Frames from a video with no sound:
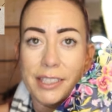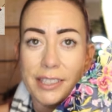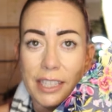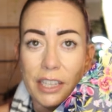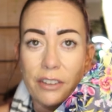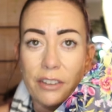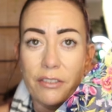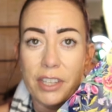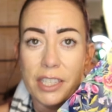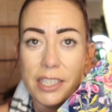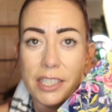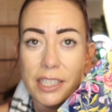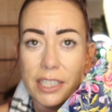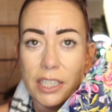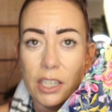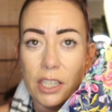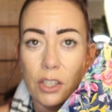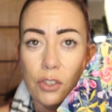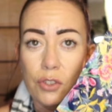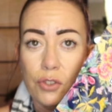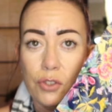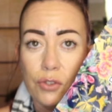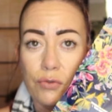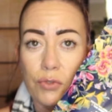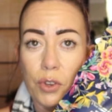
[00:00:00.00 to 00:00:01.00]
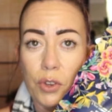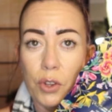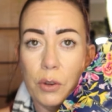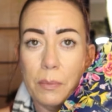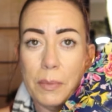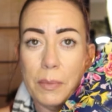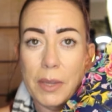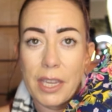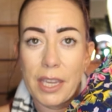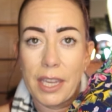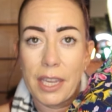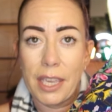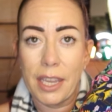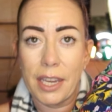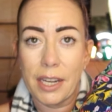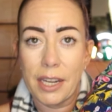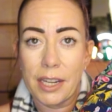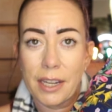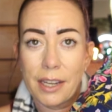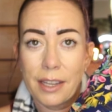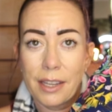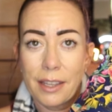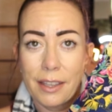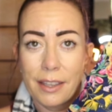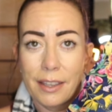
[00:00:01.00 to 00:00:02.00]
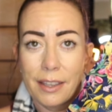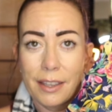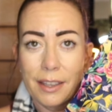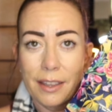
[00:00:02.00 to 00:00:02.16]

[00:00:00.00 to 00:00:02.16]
seriously drew me in.